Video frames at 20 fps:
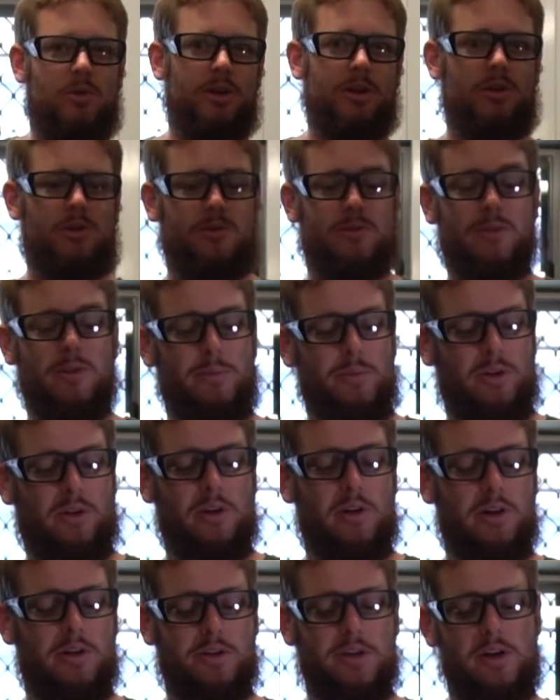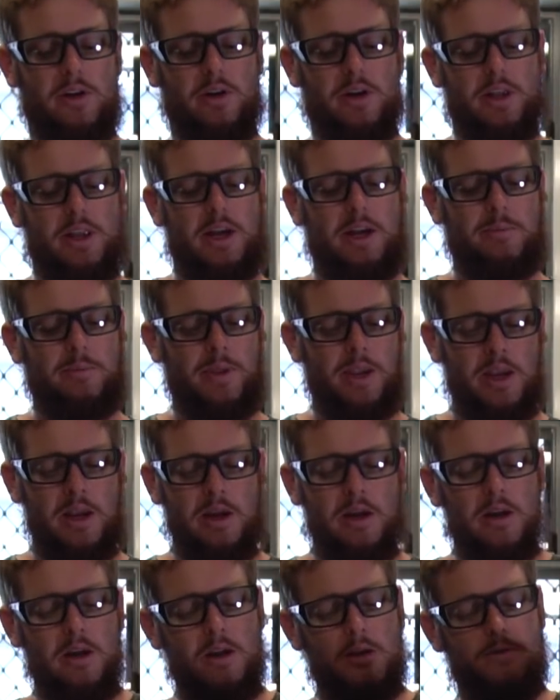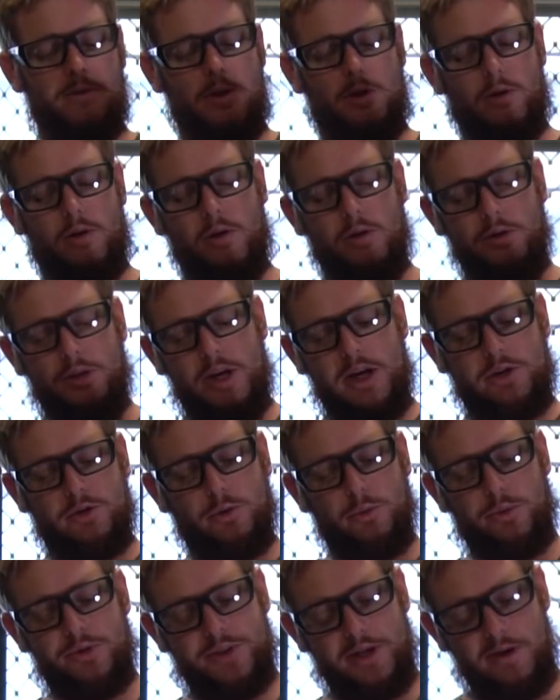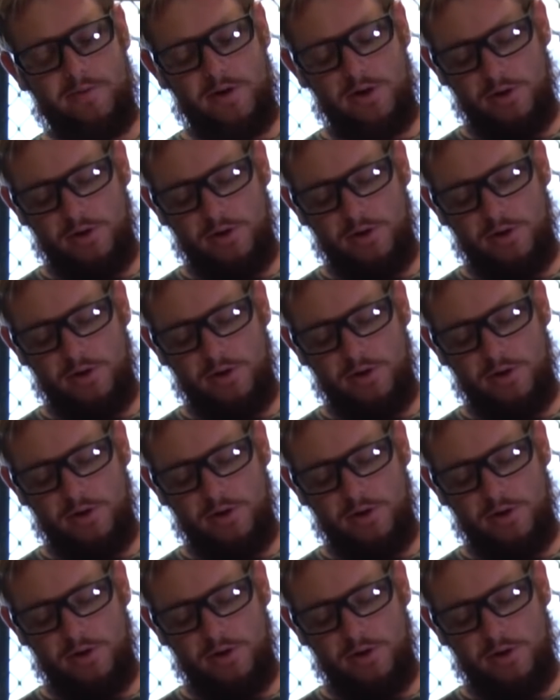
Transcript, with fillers: quite useful. I'm not going to deny that. Further along the actual receiver,